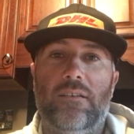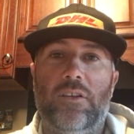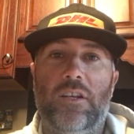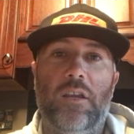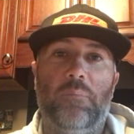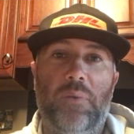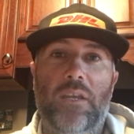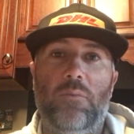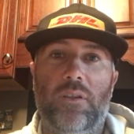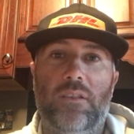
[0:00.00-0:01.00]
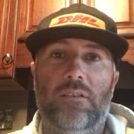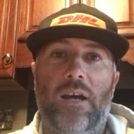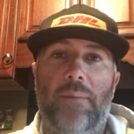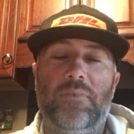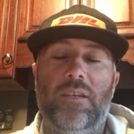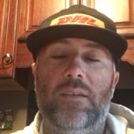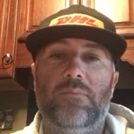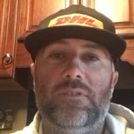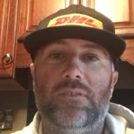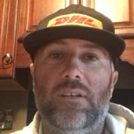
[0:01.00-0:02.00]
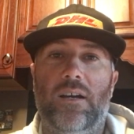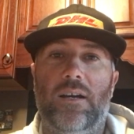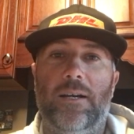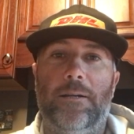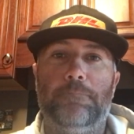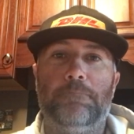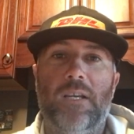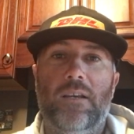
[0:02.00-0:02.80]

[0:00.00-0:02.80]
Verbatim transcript: could compete with the top teams. We